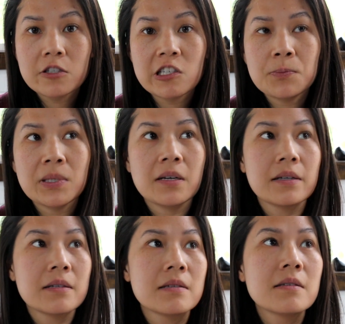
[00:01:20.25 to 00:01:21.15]
just
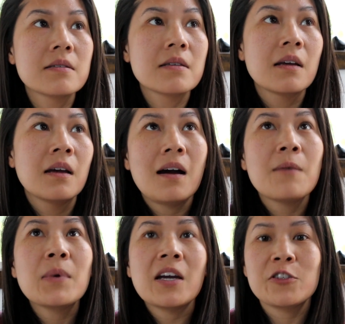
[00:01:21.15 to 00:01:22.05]
because
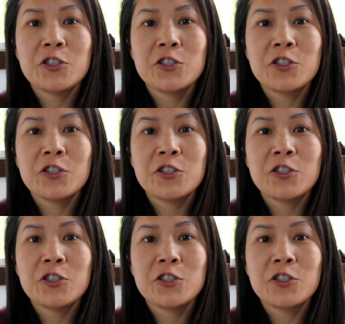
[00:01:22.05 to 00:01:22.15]
I've been kind of